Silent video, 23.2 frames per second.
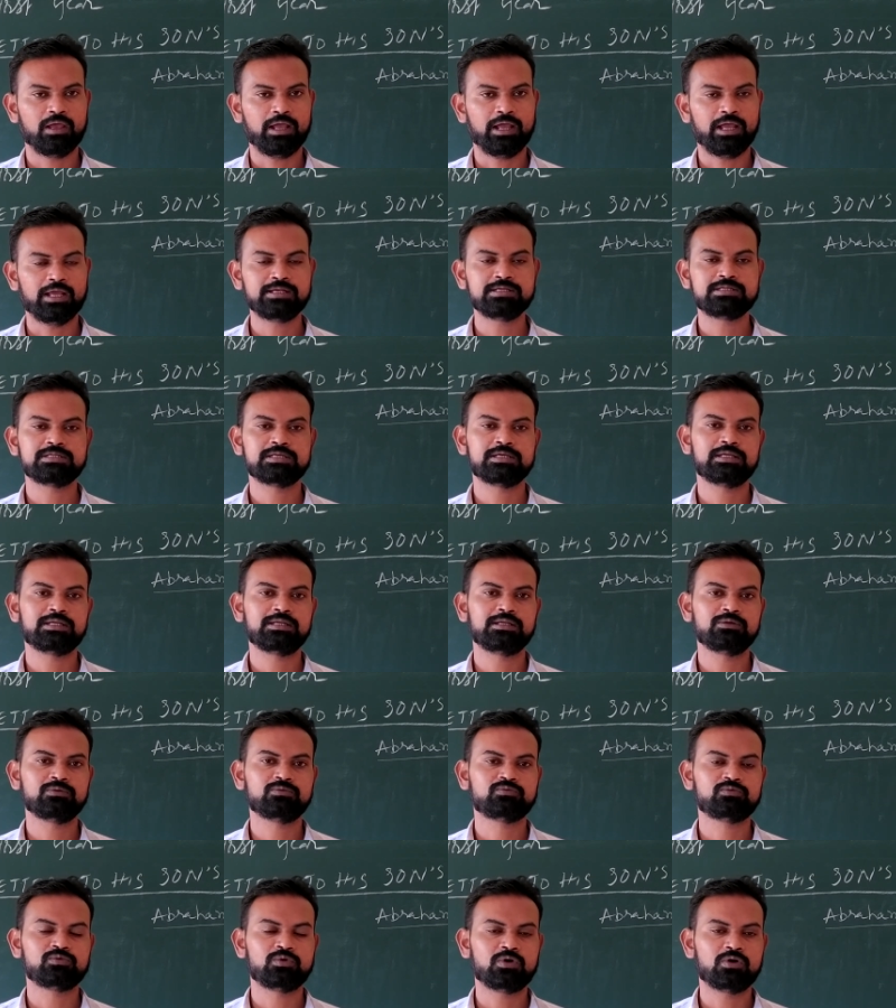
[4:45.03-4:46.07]

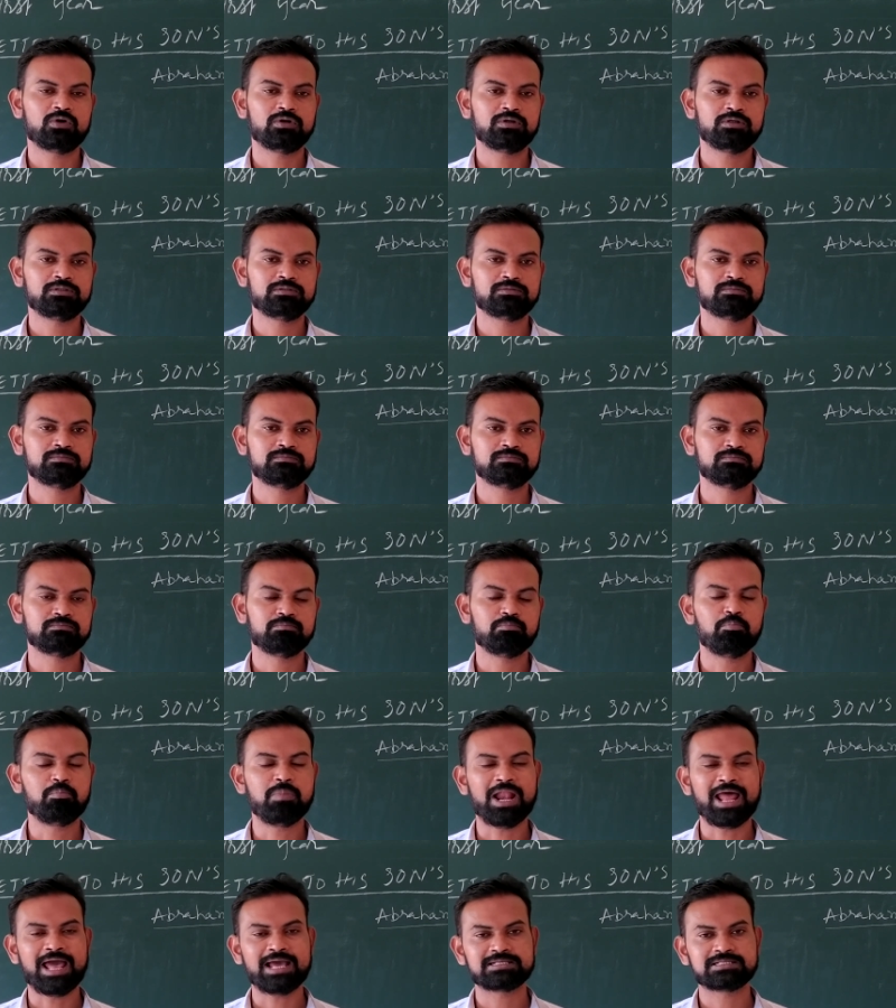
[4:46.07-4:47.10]
Entirely world,
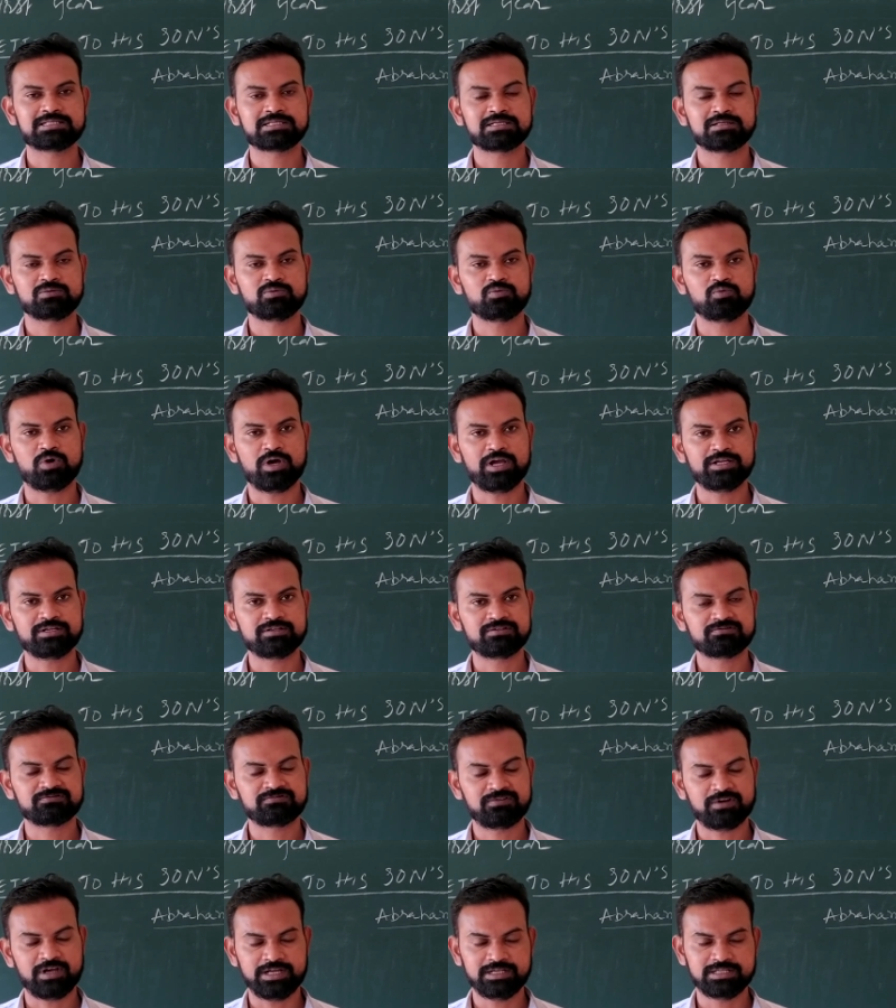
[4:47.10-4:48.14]
blacks and white
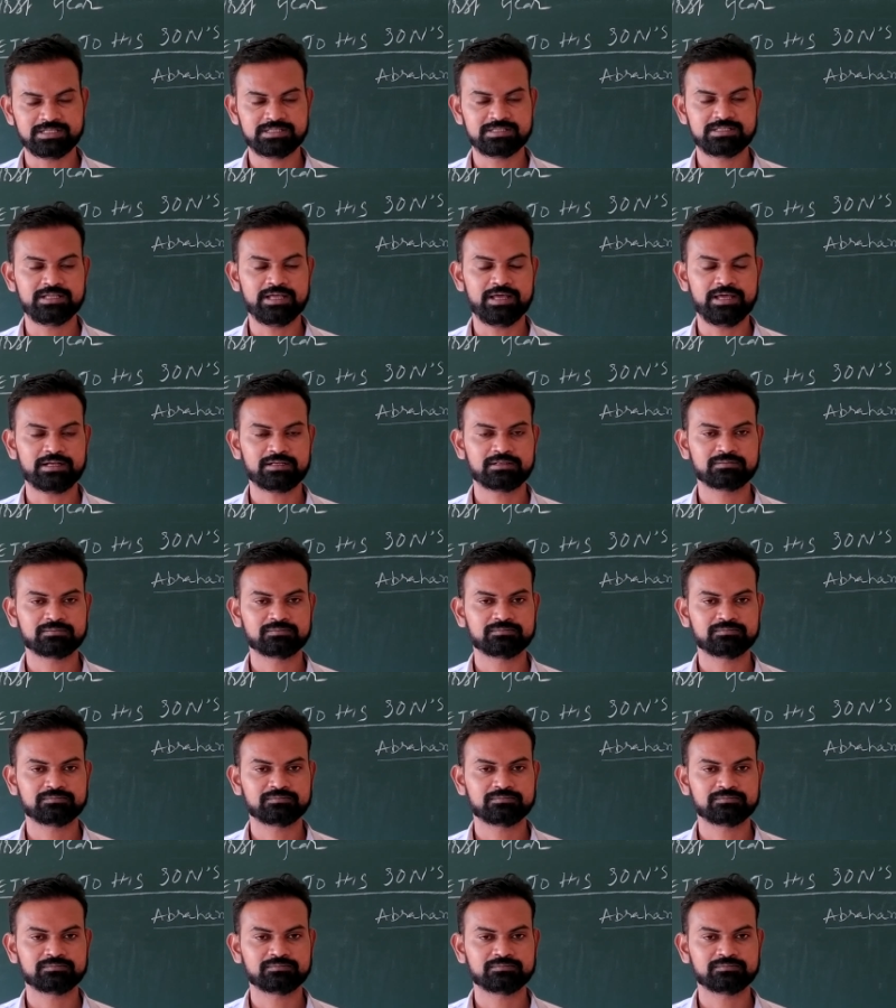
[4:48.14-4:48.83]
fights there.